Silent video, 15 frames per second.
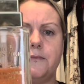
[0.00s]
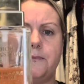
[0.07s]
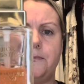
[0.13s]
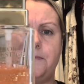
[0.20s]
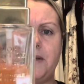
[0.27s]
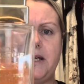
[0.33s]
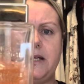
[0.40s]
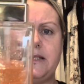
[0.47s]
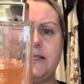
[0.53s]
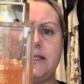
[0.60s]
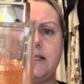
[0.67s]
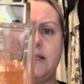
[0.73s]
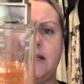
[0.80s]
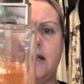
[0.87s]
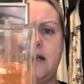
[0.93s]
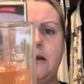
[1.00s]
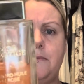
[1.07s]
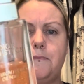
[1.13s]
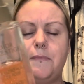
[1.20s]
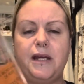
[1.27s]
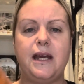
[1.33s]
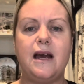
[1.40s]
beads in there,
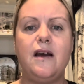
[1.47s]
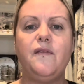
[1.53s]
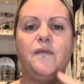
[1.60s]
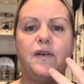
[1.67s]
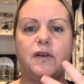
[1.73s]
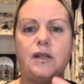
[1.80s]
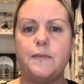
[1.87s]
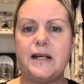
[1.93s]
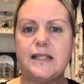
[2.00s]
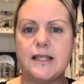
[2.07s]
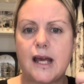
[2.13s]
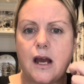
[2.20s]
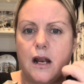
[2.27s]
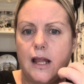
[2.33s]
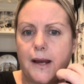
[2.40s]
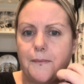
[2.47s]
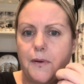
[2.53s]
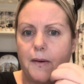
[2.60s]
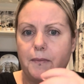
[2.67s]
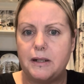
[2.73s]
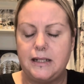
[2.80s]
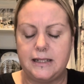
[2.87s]
but you can't feel the beads. They kind of like
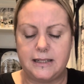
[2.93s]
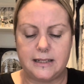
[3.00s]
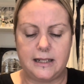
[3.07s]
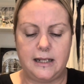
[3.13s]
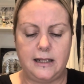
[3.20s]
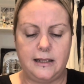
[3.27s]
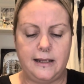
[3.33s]
pop on your skin.